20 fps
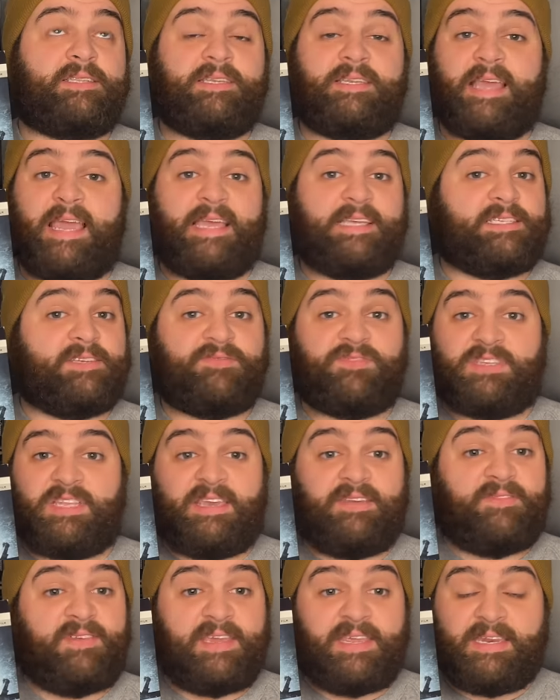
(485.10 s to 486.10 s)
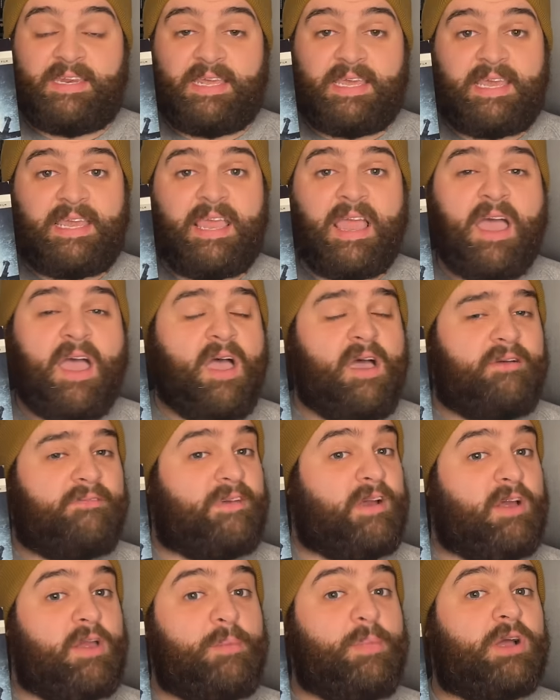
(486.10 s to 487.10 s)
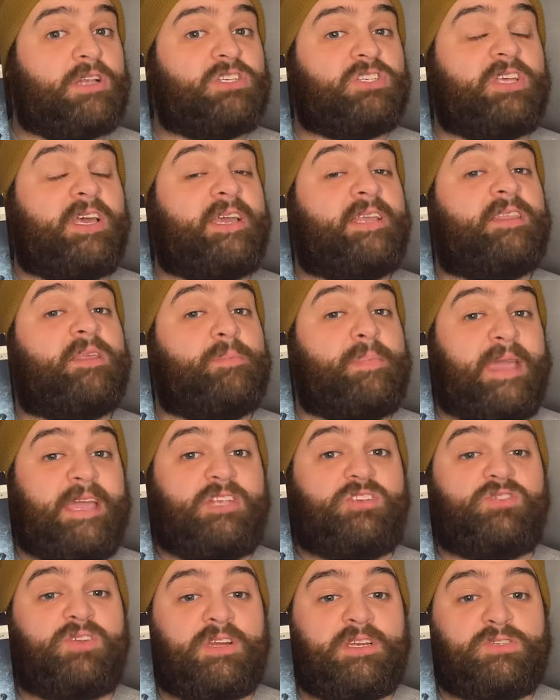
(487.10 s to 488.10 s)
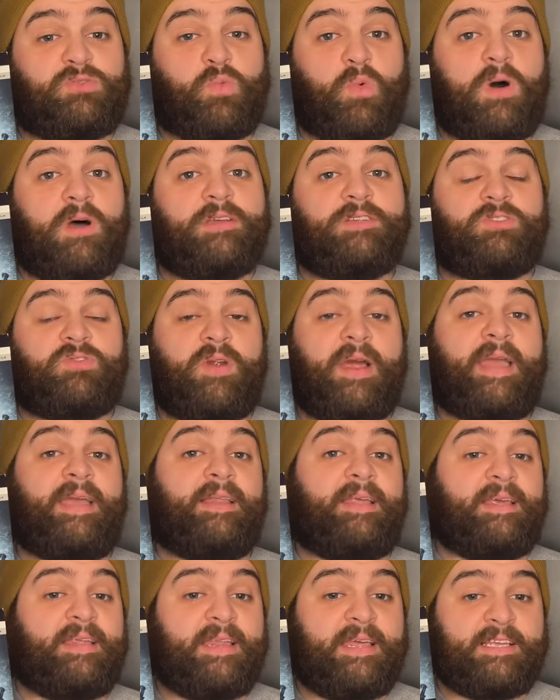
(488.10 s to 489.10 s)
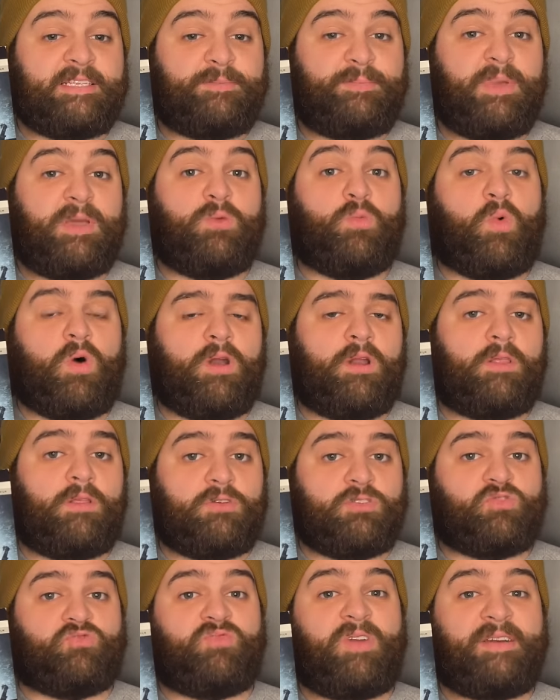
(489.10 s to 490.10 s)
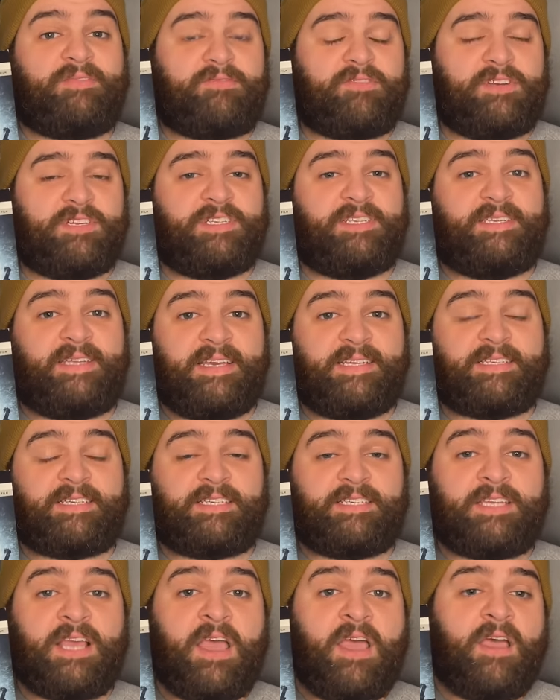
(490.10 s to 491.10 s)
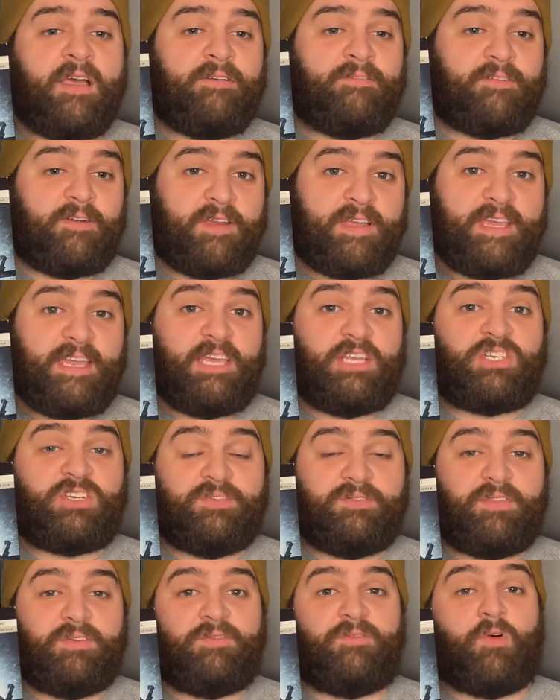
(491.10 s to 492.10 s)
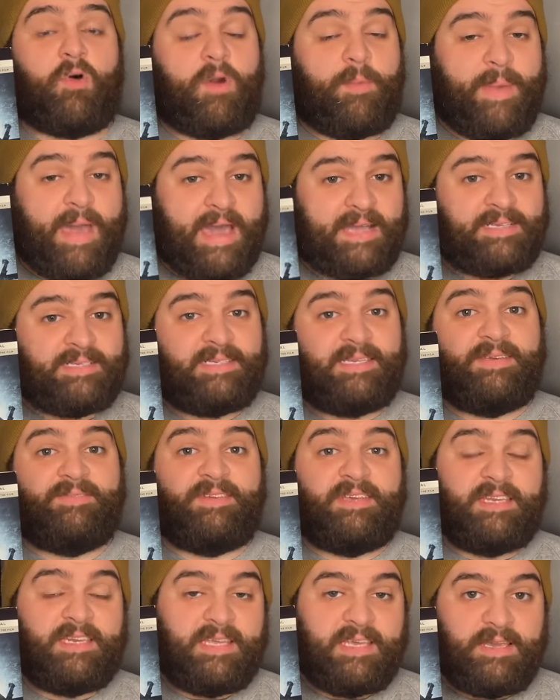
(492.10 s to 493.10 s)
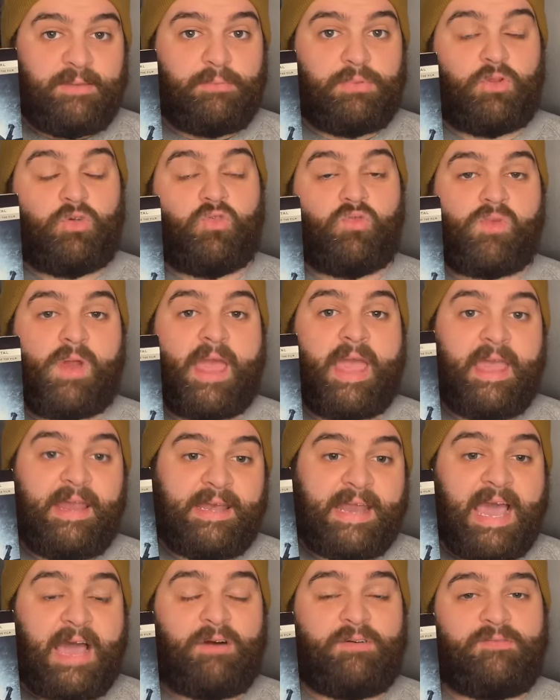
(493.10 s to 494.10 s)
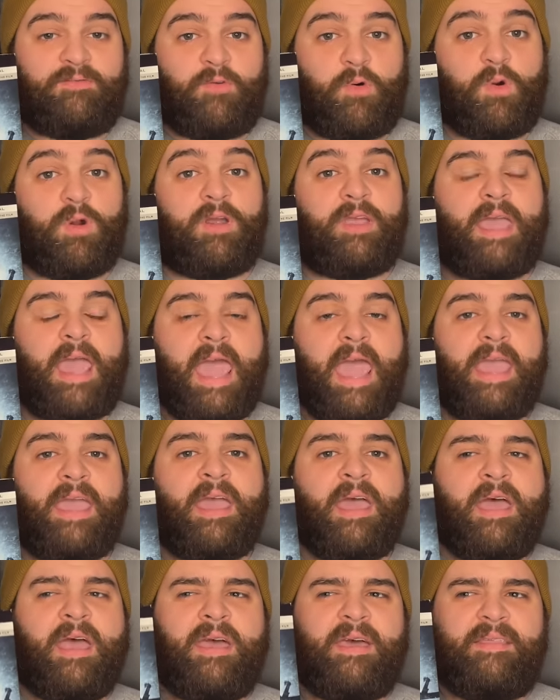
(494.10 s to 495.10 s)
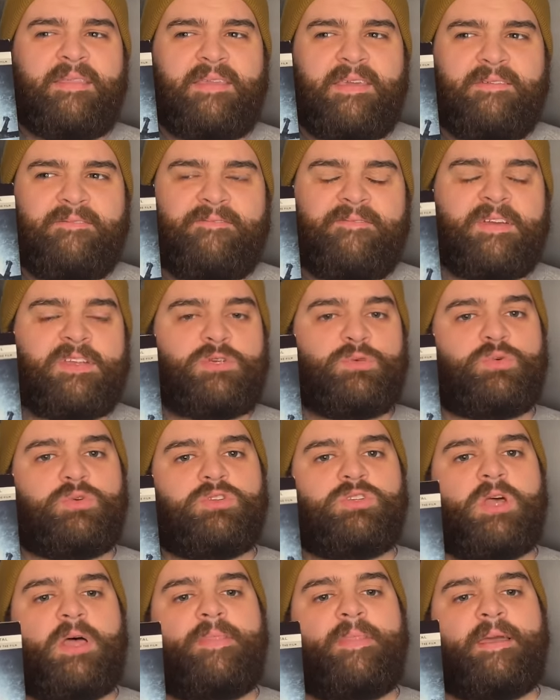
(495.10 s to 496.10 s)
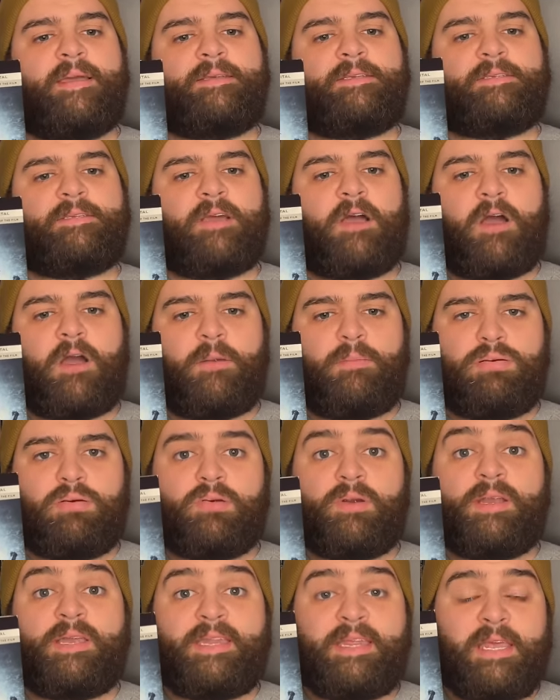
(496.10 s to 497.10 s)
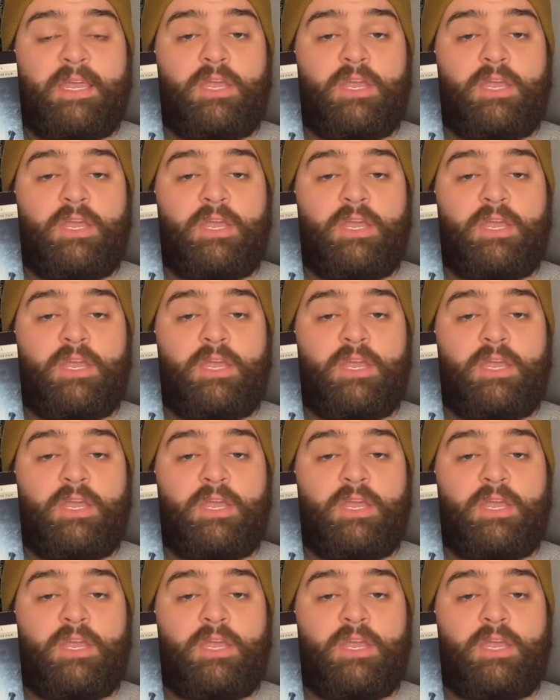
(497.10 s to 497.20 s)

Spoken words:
days of DVD, very much like The Matrix was, right? It has been one of those reference discs for each of the formats, DVD, Blu-ray, now 4K. The visuals on this are pretty